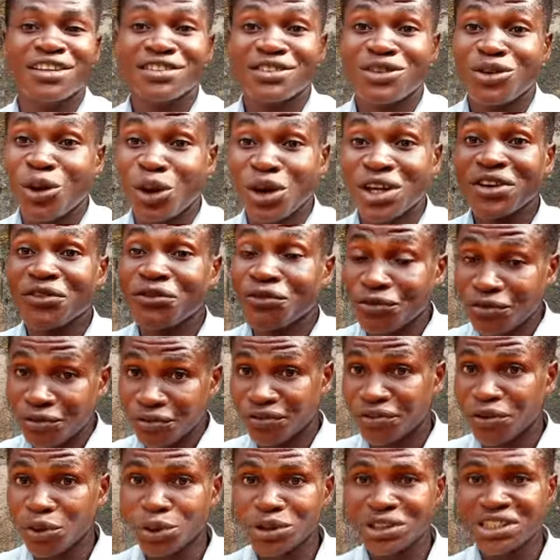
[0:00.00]
call it
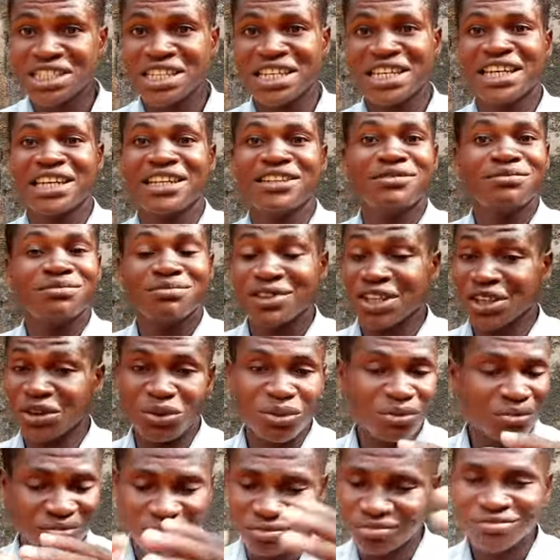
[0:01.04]
floating, you
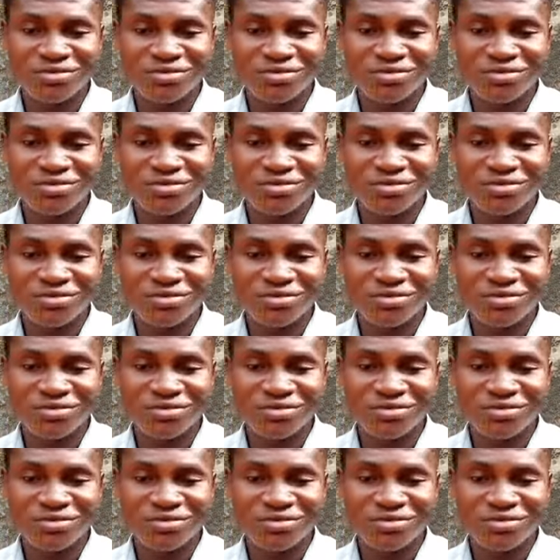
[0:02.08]
know.